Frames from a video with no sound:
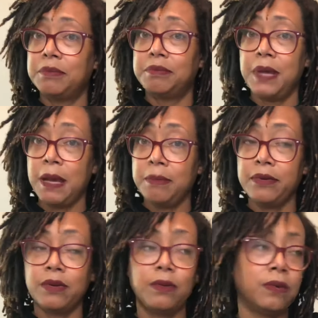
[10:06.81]

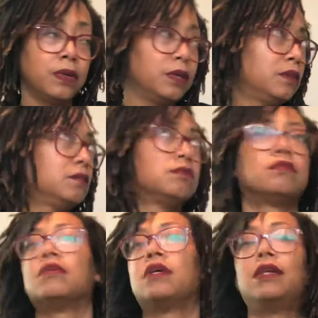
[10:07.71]
peppercorn,
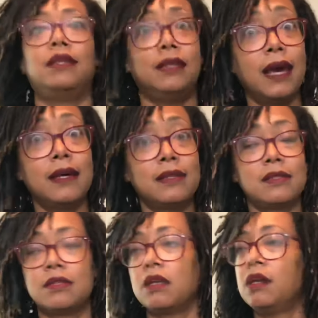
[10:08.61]
yes.